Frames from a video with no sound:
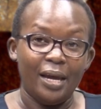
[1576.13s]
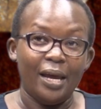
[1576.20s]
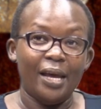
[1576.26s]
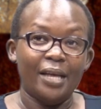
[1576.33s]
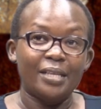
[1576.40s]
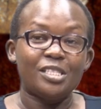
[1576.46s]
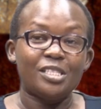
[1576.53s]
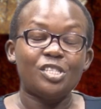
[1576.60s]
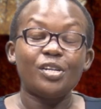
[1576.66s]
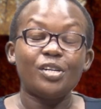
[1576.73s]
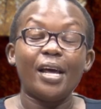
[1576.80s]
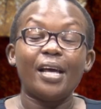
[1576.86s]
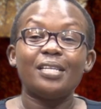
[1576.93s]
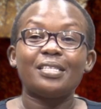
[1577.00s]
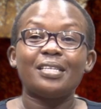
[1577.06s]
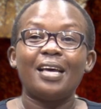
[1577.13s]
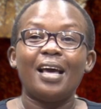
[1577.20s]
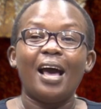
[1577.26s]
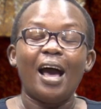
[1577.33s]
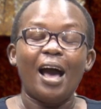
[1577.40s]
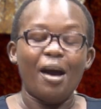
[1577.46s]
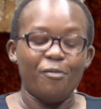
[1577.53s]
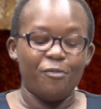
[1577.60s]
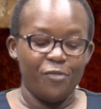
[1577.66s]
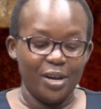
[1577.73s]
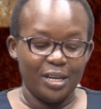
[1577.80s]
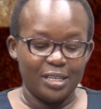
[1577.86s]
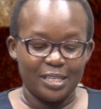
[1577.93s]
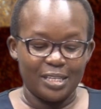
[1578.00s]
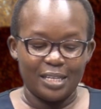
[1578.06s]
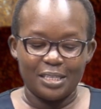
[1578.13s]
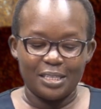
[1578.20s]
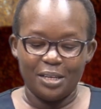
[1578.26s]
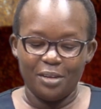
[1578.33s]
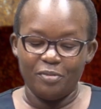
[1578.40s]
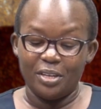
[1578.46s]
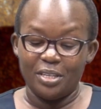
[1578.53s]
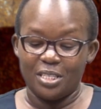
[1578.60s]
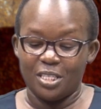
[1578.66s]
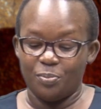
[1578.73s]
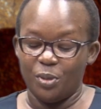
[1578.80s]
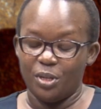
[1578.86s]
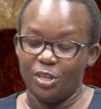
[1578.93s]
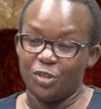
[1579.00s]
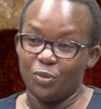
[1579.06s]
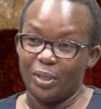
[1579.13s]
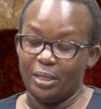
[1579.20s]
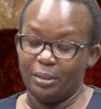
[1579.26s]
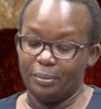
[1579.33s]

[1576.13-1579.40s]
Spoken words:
and stress affects us even spiritually.